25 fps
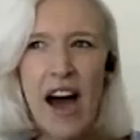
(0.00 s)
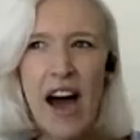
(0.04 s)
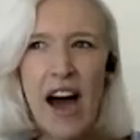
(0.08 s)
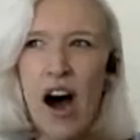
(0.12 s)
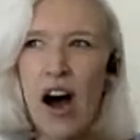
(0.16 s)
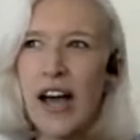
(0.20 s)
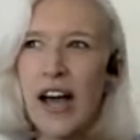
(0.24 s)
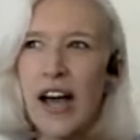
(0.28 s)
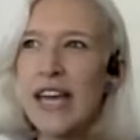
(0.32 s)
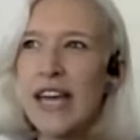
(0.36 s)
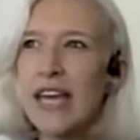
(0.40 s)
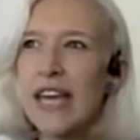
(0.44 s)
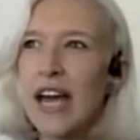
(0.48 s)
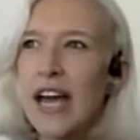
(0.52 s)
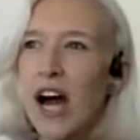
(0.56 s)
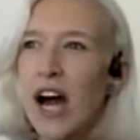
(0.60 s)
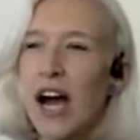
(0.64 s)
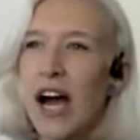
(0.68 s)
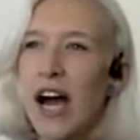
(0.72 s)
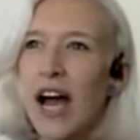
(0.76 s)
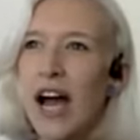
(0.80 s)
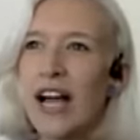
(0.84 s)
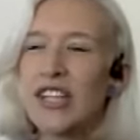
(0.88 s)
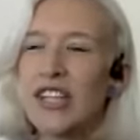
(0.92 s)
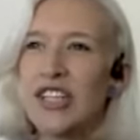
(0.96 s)
I
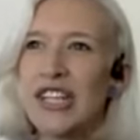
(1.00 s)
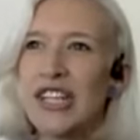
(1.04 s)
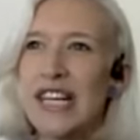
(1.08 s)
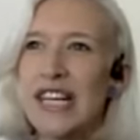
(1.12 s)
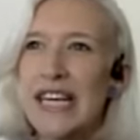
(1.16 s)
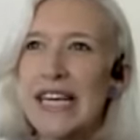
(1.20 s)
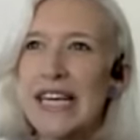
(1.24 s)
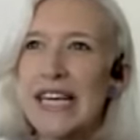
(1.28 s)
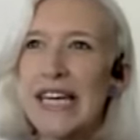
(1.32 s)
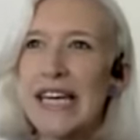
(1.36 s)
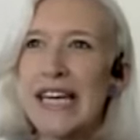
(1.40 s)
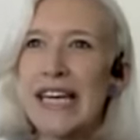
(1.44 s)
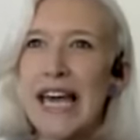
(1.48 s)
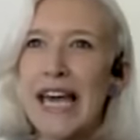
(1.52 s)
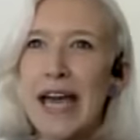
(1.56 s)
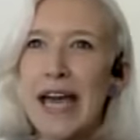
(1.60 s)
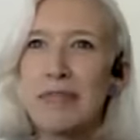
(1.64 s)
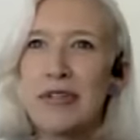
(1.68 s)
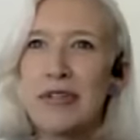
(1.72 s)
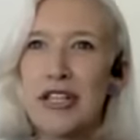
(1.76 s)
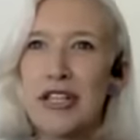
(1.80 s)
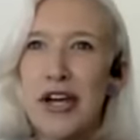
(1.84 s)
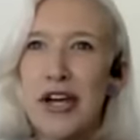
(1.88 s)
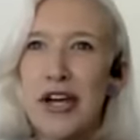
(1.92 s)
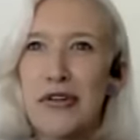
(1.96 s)
actually came
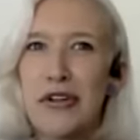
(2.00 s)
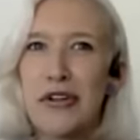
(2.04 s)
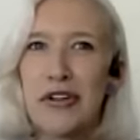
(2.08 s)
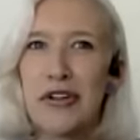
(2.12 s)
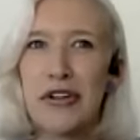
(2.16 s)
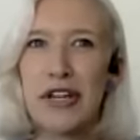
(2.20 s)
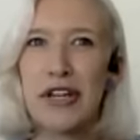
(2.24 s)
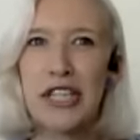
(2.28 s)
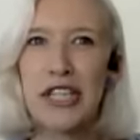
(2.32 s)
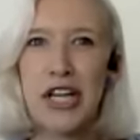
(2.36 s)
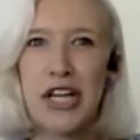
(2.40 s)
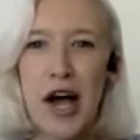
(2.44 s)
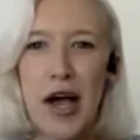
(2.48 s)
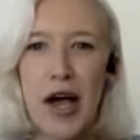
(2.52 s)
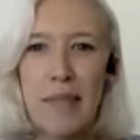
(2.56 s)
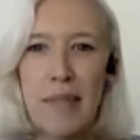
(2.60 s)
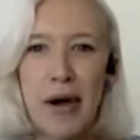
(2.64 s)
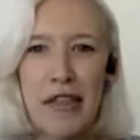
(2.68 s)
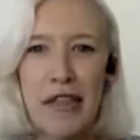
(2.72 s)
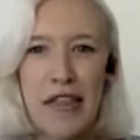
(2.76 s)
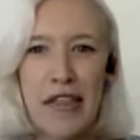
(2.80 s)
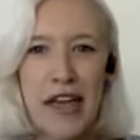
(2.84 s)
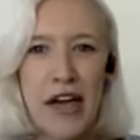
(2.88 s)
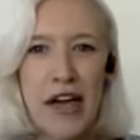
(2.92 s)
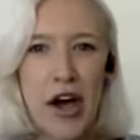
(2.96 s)
to yoga at a time, I
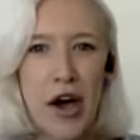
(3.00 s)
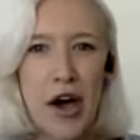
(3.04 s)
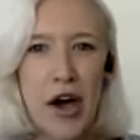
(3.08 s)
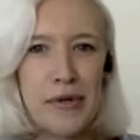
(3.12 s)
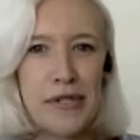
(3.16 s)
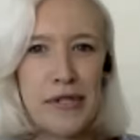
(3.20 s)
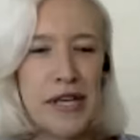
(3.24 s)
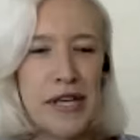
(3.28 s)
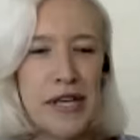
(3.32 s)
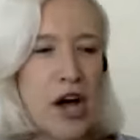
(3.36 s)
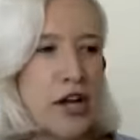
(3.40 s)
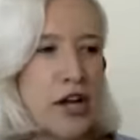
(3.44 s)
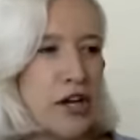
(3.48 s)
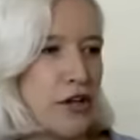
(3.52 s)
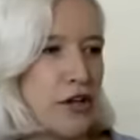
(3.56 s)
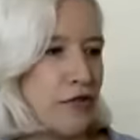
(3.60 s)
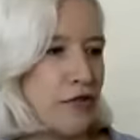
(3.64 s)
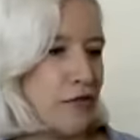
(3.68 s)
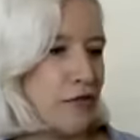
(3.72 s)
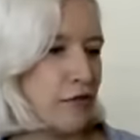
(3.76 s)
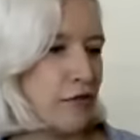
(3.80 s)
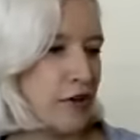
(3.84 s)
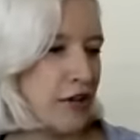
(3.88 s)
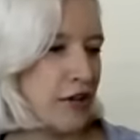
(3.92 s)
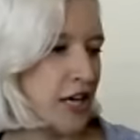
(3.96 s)
think I was kind
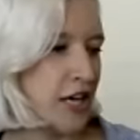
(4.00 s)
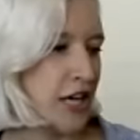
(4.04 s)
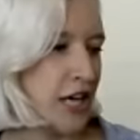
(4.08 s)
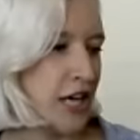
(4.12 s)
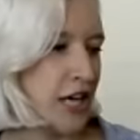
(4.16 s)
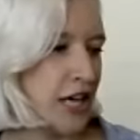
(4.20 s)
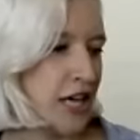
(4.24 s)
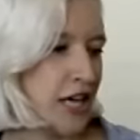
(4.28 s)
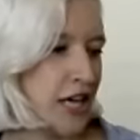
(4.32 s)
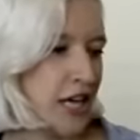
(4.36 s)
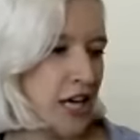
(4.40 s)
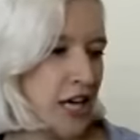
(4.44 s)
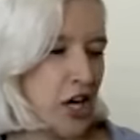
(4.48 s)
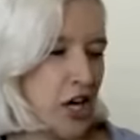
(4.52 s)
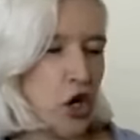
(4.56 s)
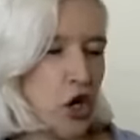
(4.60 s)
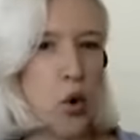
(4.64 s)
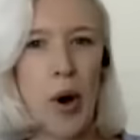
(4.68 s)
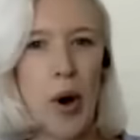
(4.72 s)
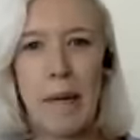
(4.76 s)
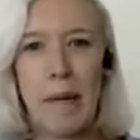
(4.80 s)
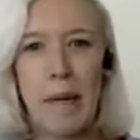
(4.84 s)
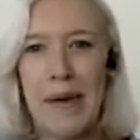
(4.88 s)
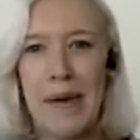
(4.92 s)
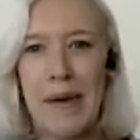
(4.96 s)
of
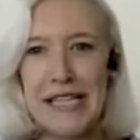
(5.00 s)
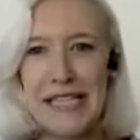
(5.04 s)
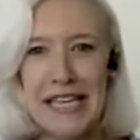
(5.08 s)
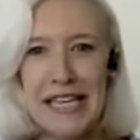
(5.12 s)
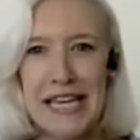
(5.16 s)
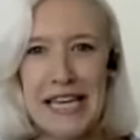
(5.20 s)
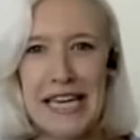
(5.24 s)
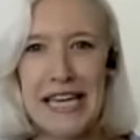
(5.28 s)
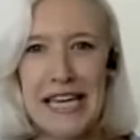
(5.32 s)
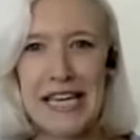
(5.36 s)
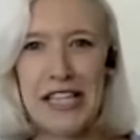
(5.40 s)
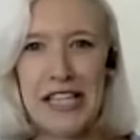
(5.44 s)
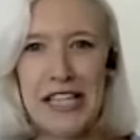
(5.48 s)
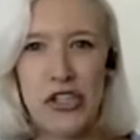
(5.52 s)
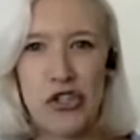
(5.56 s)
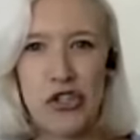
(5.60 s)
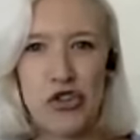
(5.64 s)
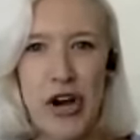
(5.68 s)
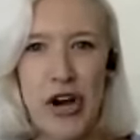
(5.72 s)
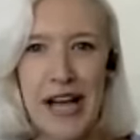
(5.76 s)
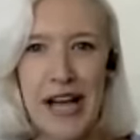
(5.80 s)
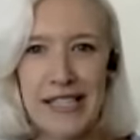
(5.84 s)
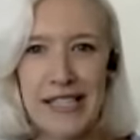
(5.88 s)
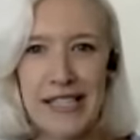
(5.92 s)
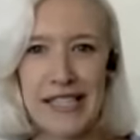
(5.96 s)
quite busy and
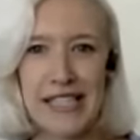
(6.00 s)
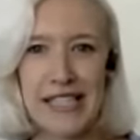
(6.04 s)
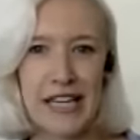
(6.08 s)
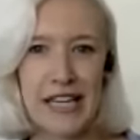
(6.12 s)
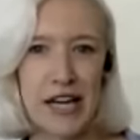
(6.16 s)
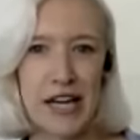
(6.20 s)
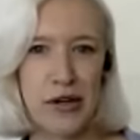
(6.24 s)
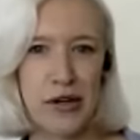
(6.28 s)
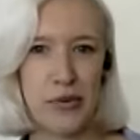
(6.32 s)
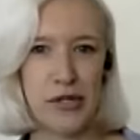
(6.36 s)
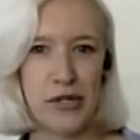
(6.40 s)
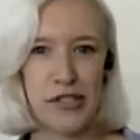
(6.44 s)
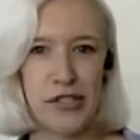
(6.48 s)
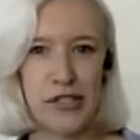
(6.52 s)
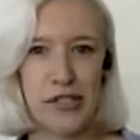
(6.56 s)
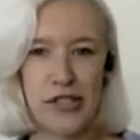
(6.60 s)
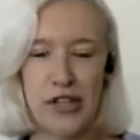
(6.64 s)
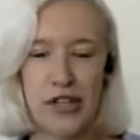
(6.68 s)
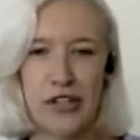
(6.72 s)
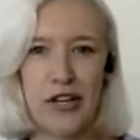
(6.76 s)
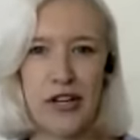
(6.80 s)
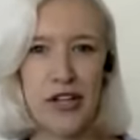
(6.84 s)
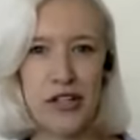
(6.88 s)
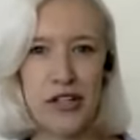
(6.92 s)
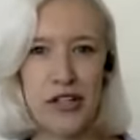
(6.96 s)
stressed, and I was
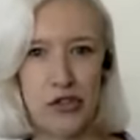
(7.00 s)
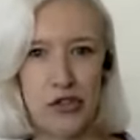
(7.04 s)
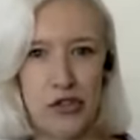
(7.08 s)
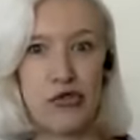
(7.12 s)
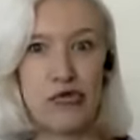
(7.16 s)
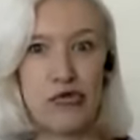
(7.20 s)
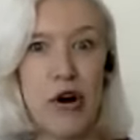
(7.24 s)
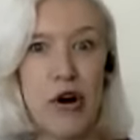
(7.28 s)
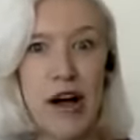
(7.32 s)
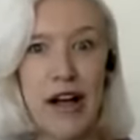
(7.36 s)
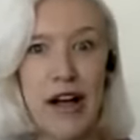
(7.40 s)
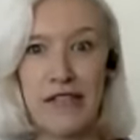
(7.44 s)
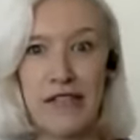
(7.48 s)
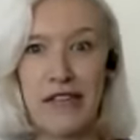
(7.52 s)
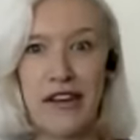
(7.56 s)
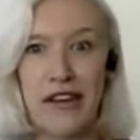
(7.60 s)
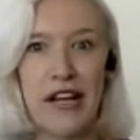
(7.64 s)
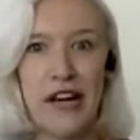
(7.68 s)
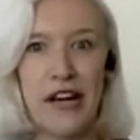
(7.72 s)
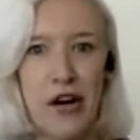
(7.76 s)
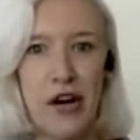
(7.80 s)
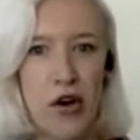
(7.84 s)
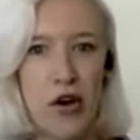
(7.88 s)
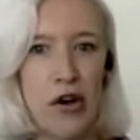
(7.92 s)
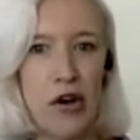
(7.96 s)
driving a
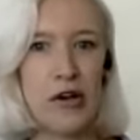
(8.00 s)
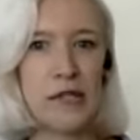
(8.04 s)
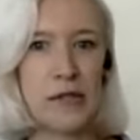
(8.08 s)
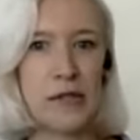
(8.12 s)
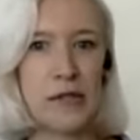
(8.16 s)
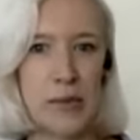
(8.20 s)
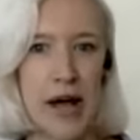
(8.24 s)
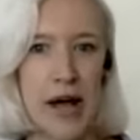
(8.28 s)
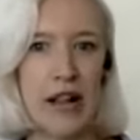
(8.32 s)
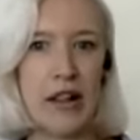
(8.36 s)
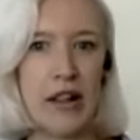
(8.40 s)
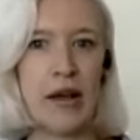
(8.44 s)
lot as well.